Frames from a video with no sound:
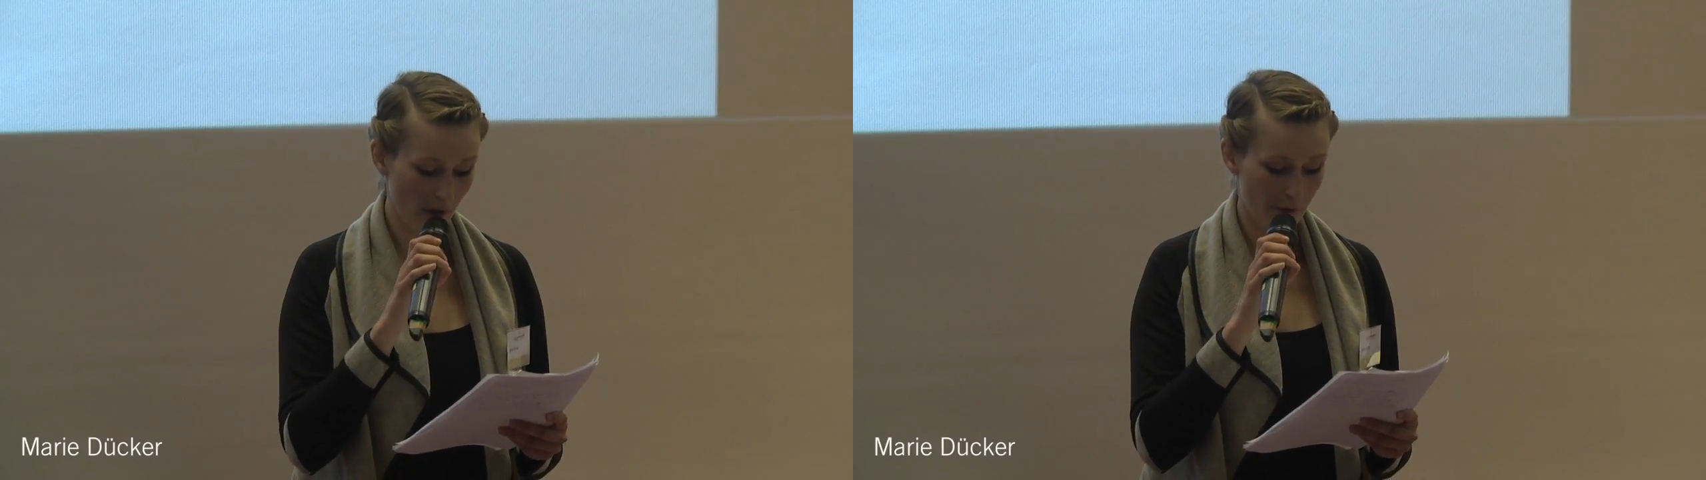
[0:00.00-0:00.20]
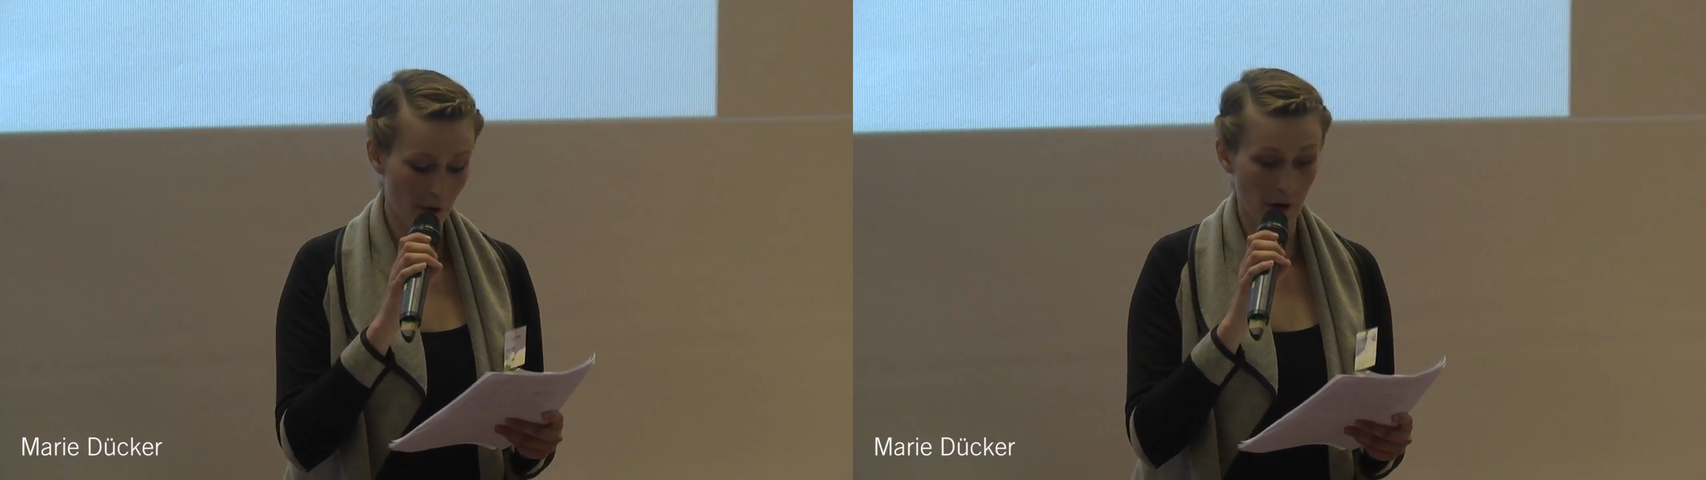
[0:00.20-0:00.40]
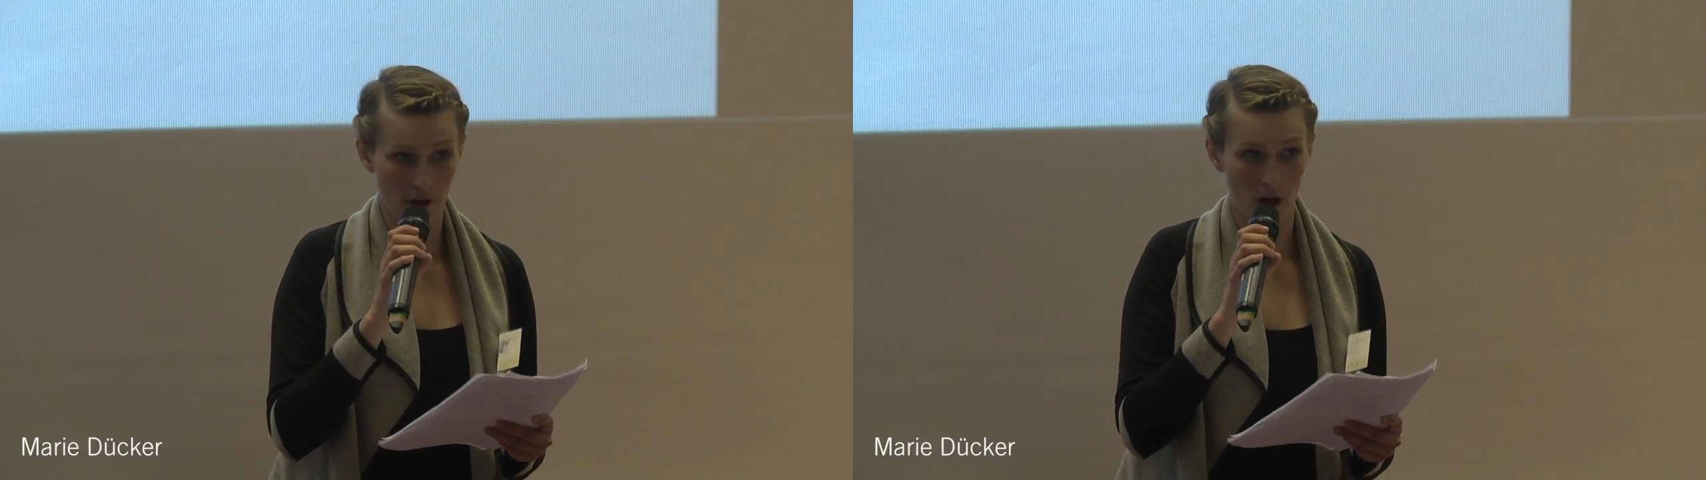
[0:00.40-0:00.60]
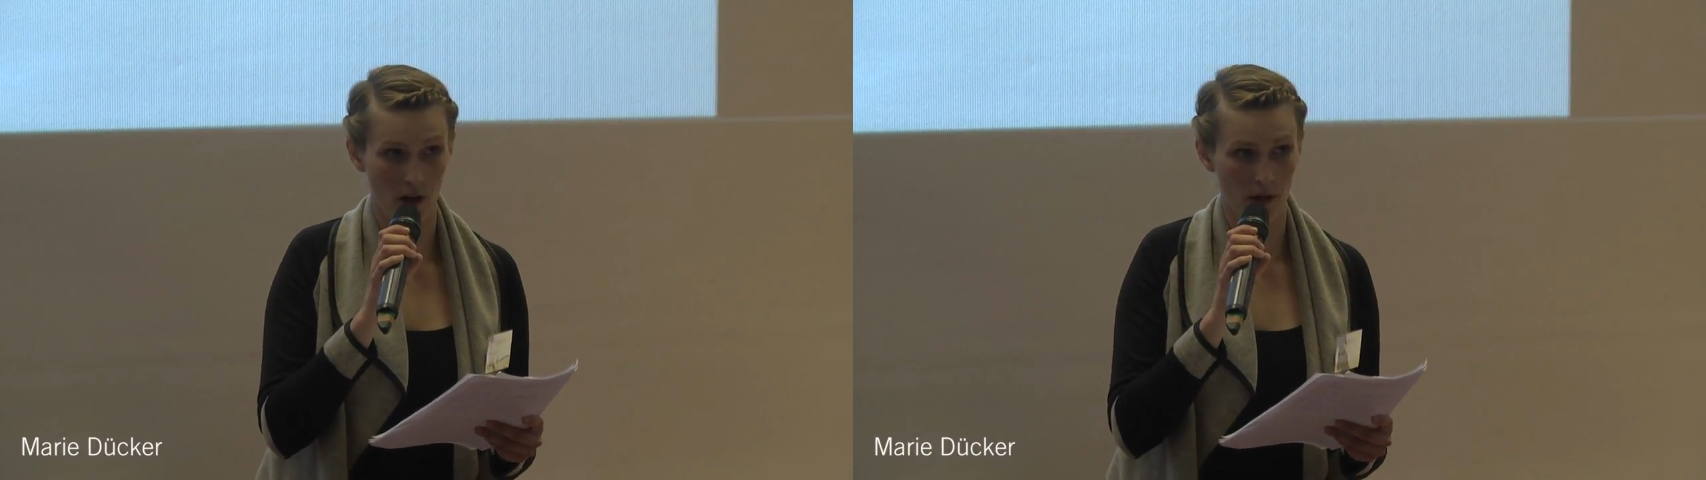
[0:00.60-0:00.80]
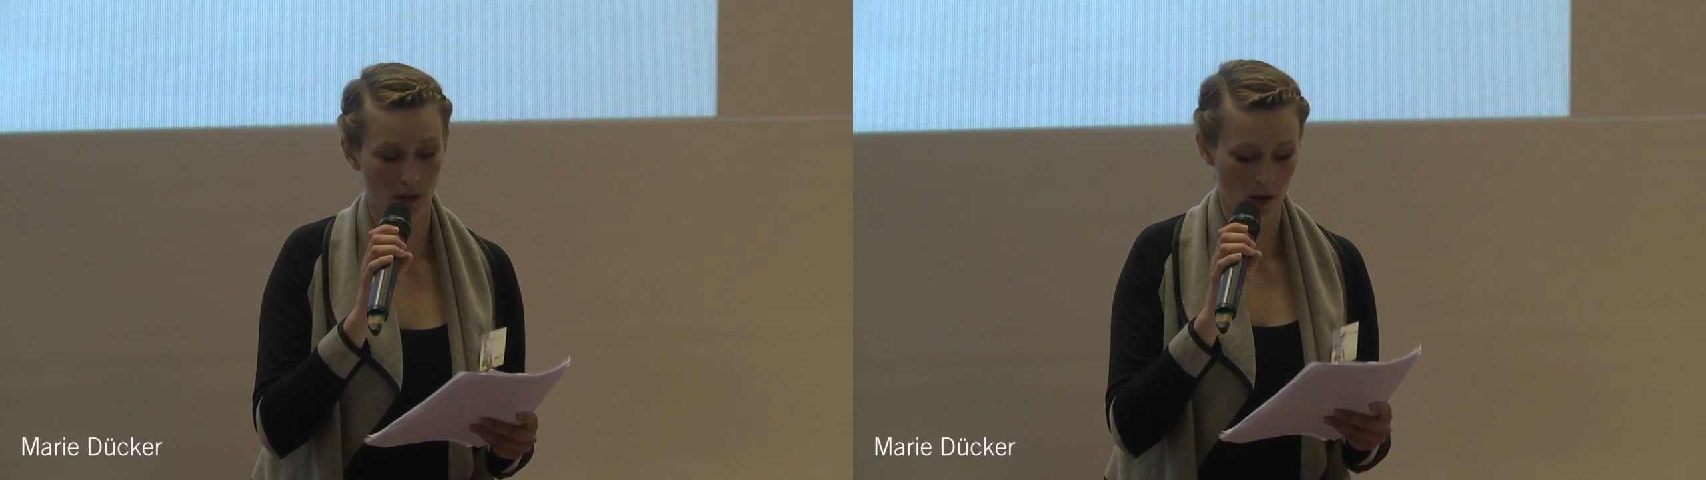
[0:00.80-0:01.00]
Further
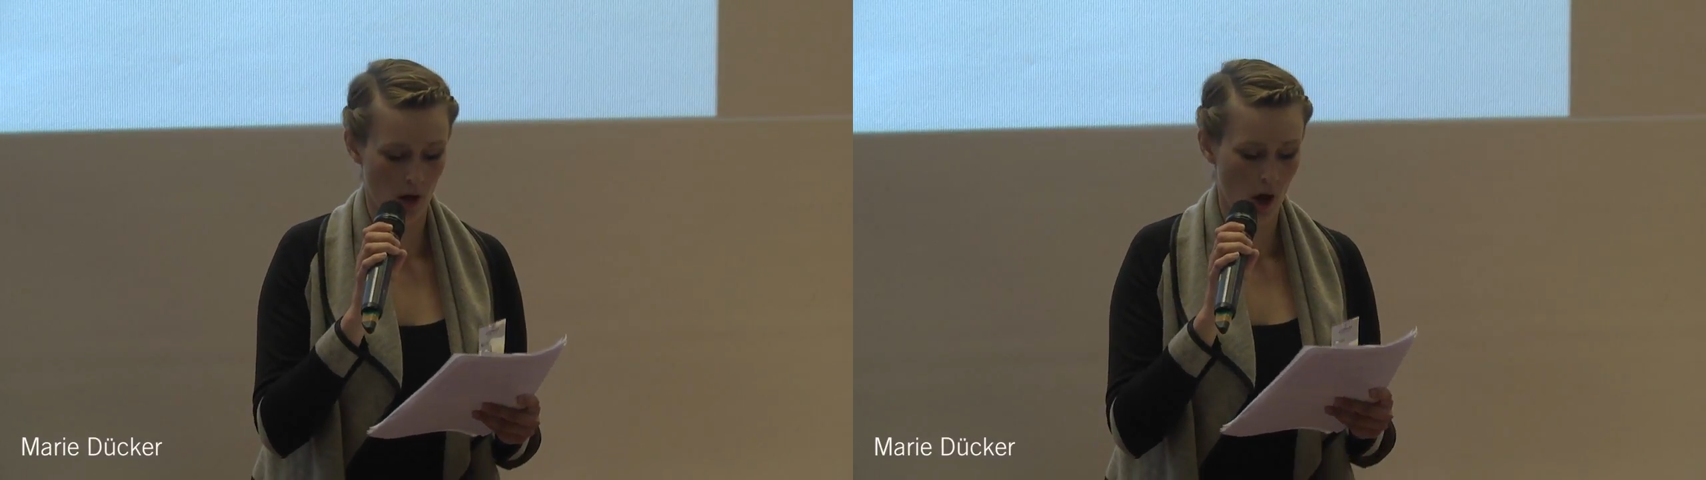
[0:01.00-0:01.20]
on,